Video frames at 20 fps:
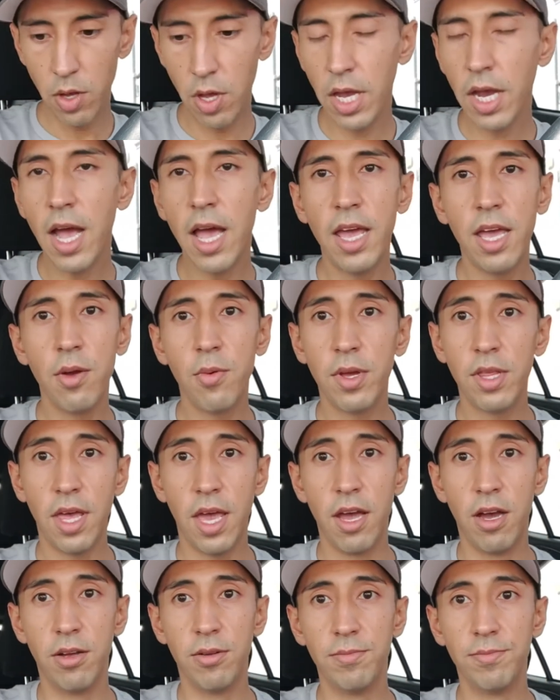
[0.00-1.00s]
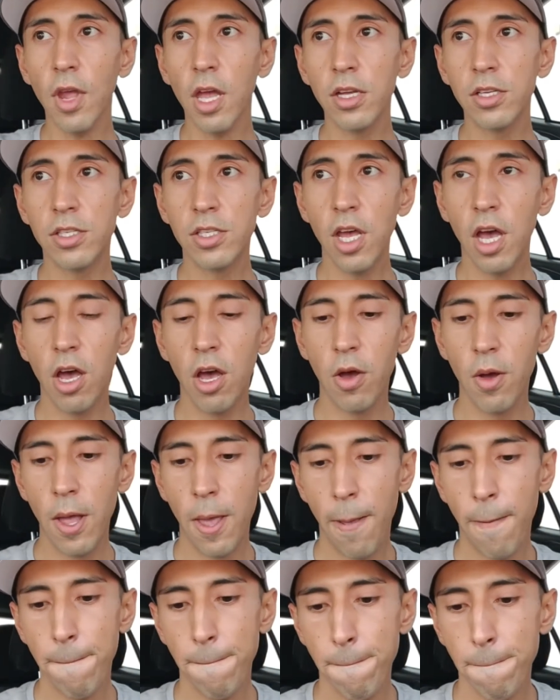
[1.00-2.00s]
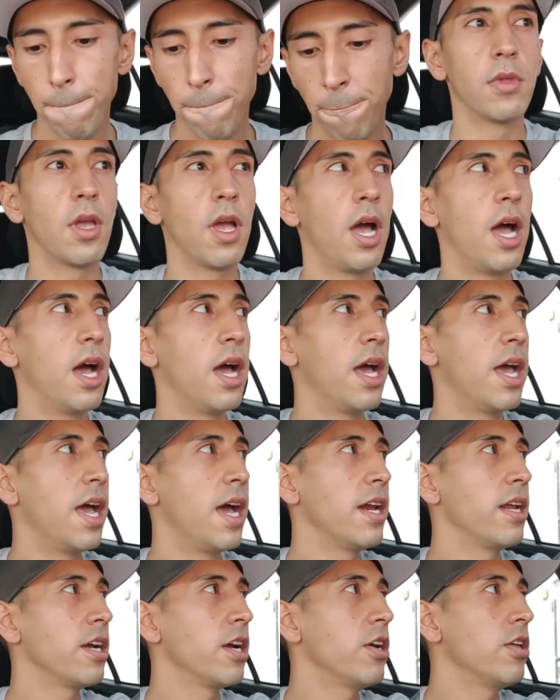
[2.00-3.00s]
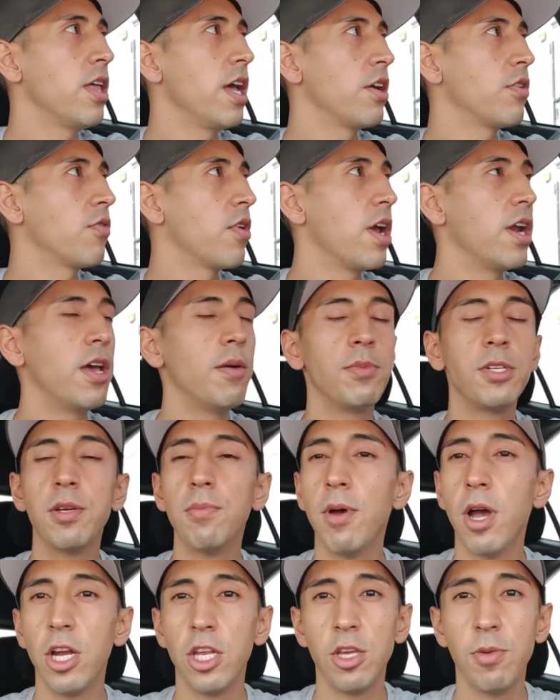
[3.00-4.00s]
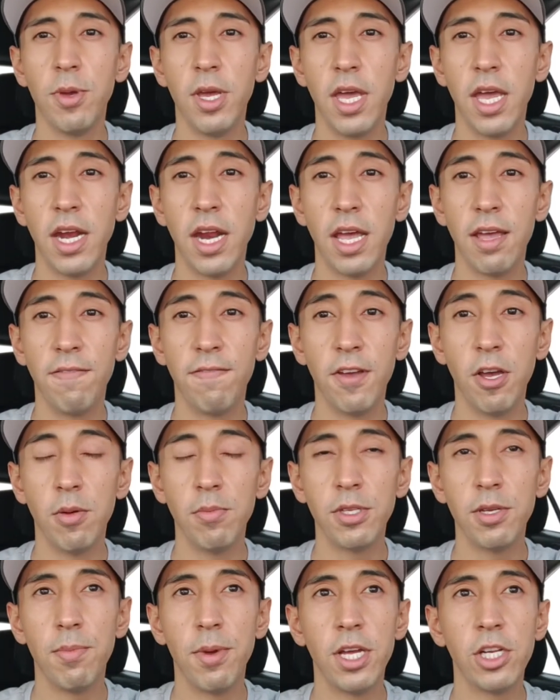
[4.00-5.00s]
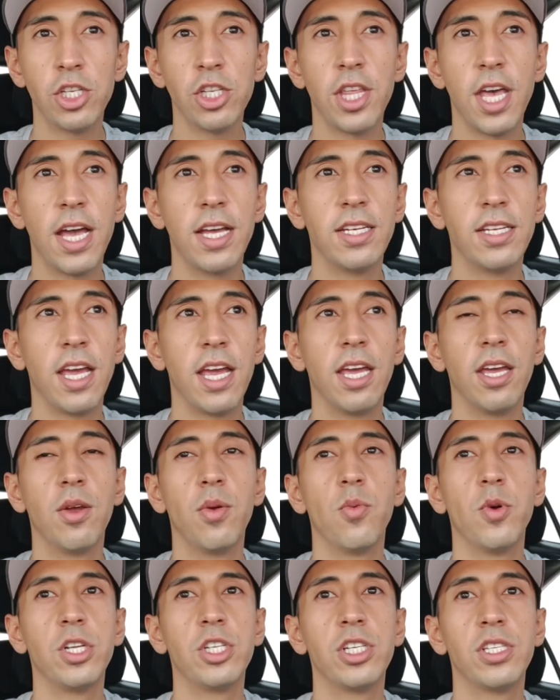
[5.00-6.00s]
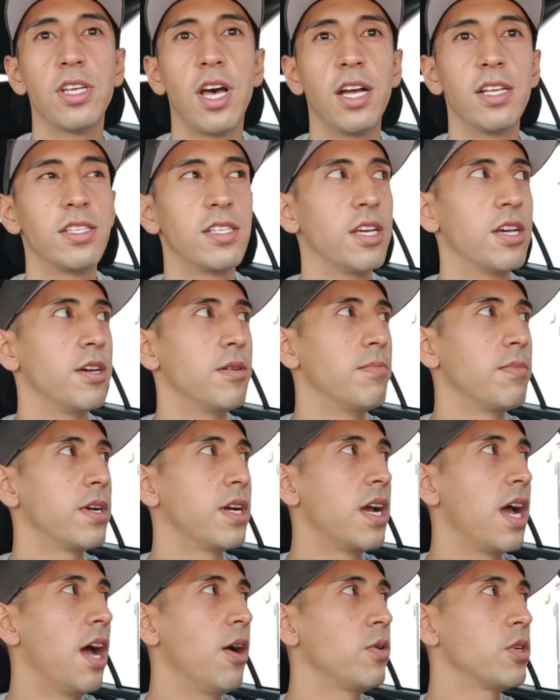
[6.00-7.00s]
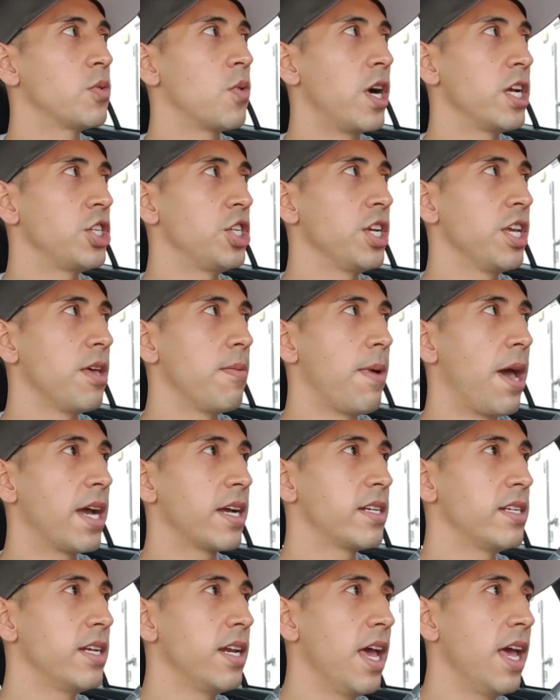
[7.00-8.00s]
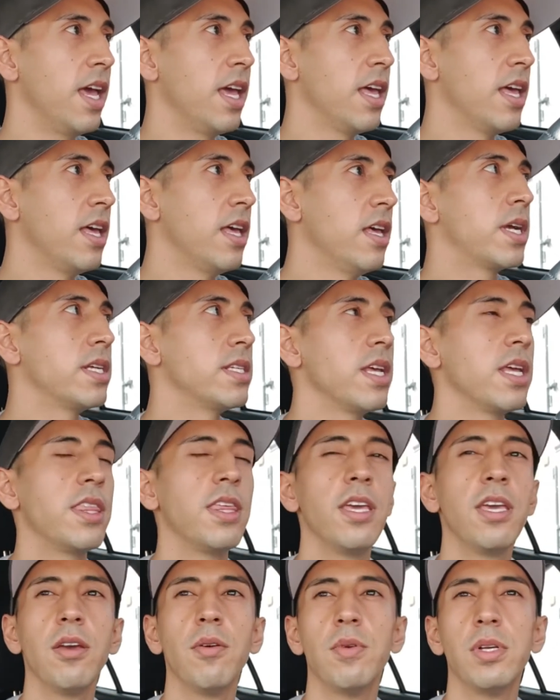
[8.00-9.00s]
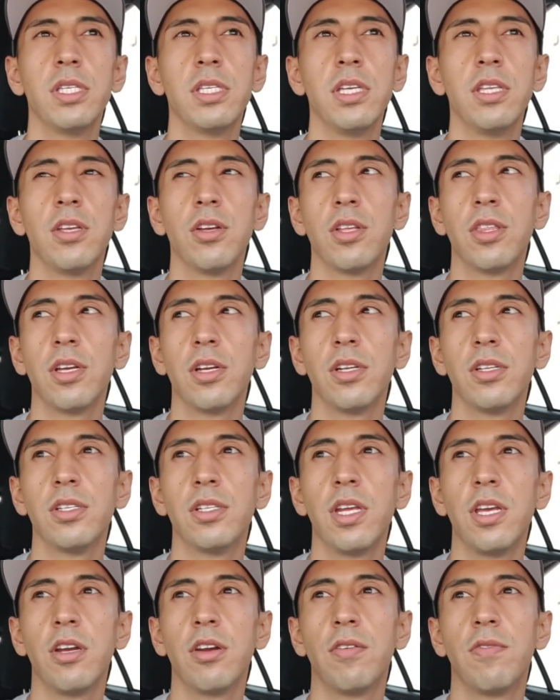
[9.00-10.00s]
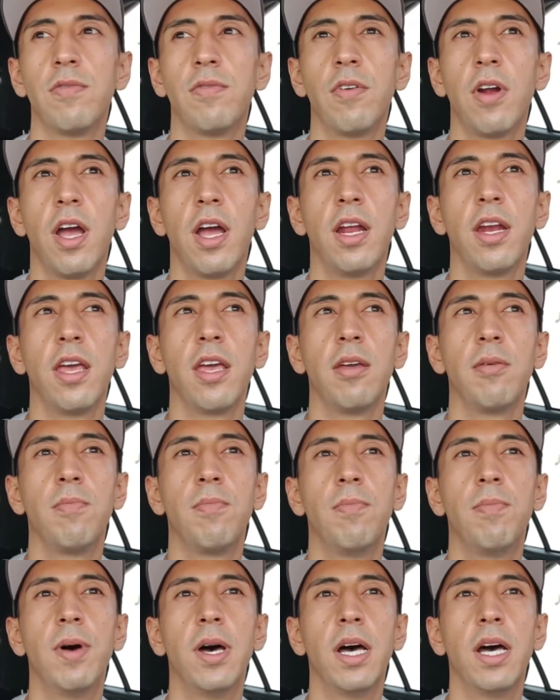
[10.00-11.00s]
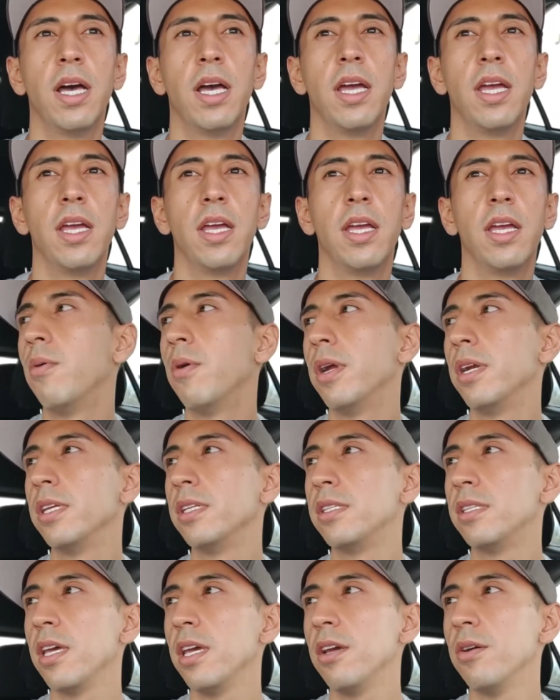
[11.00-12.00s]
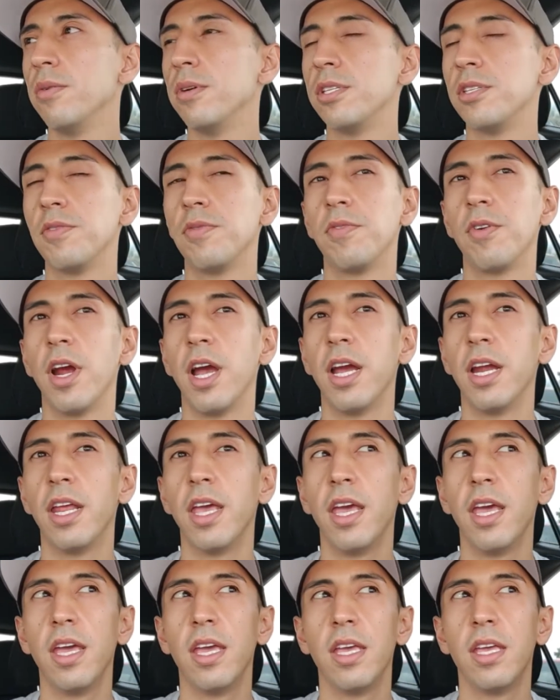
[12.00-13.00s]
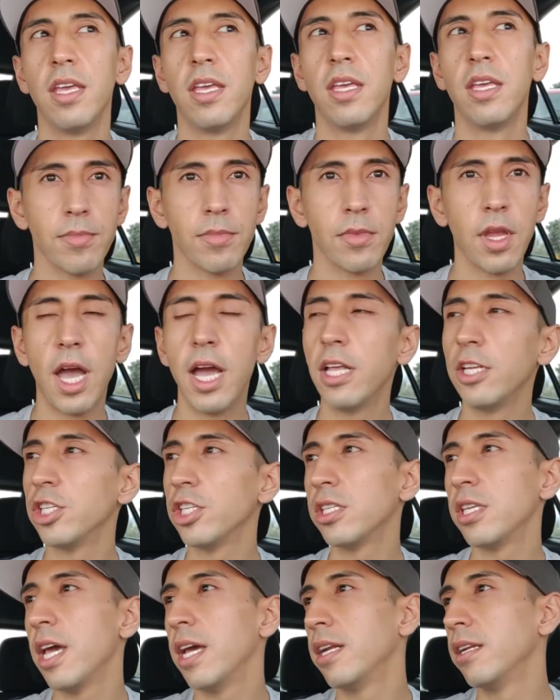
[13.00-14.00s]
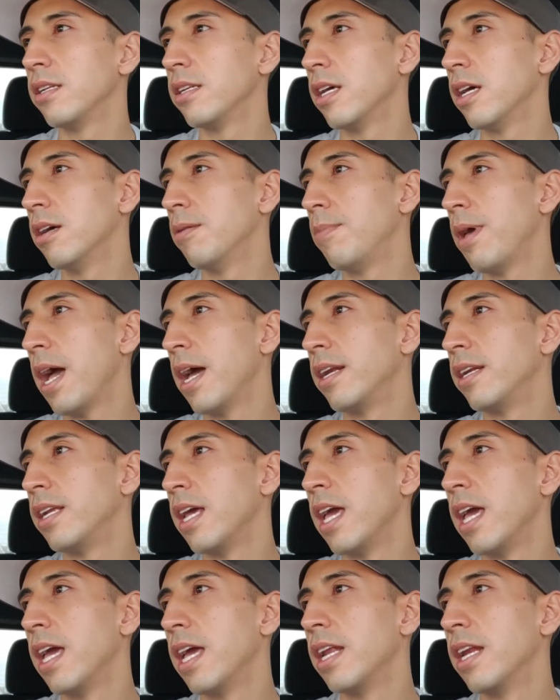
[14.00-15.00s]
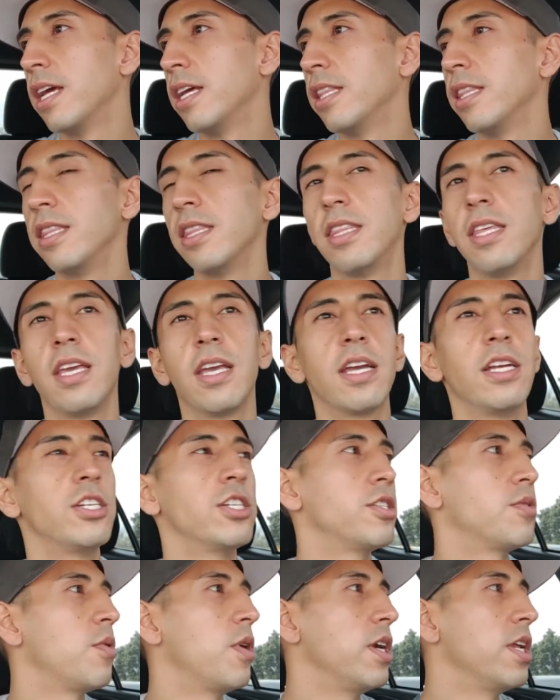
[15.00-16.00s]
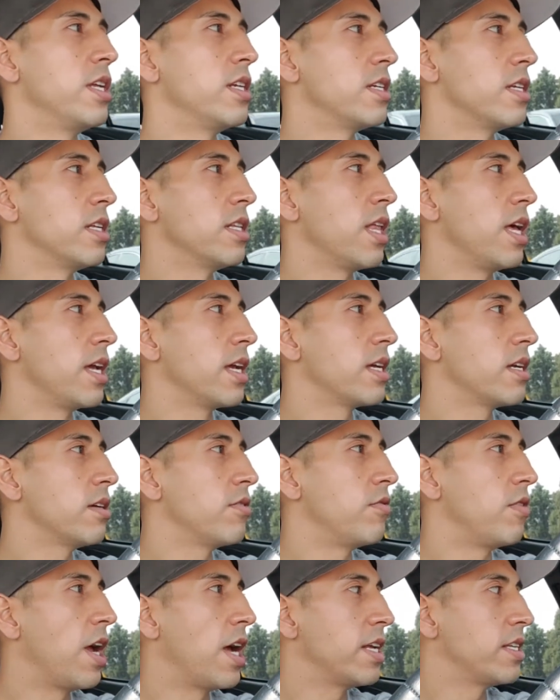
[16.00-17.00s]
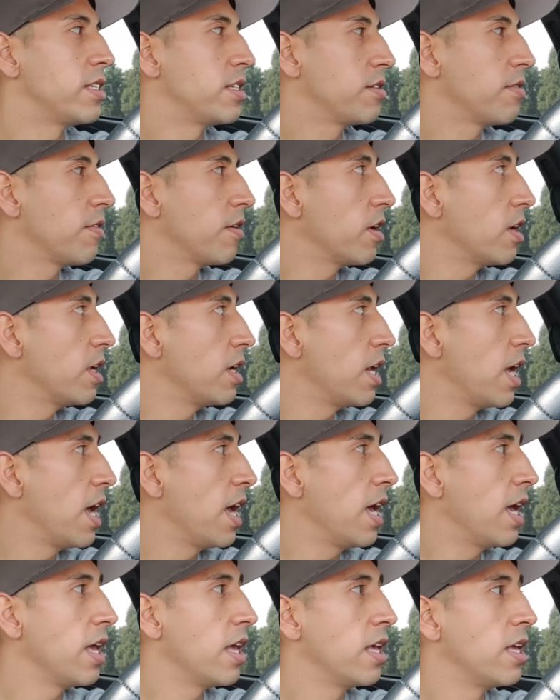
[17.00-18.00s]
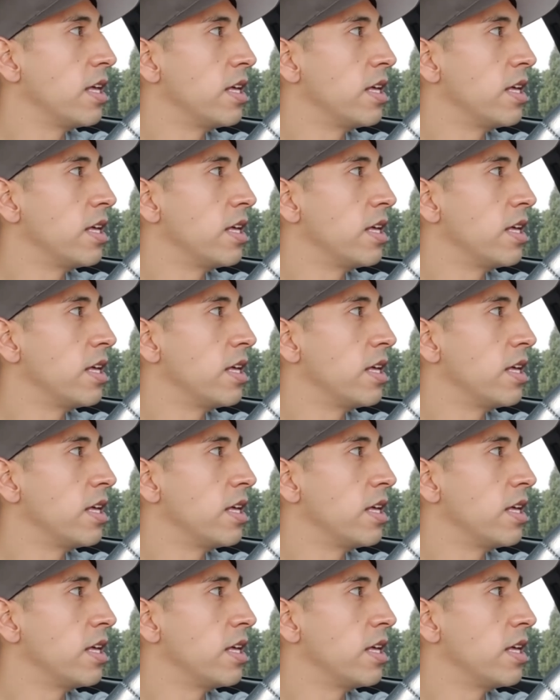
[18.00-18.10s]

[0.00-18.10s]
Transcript: it got hit with hail. So I had to go like run up to Monument and I filmed a bunch that day, which is awesome. I was watching it back today because I think it was either Thursday or Friday, but I want to say it was Friday. I just had a bad day and I think I just wanted to like rest for a day.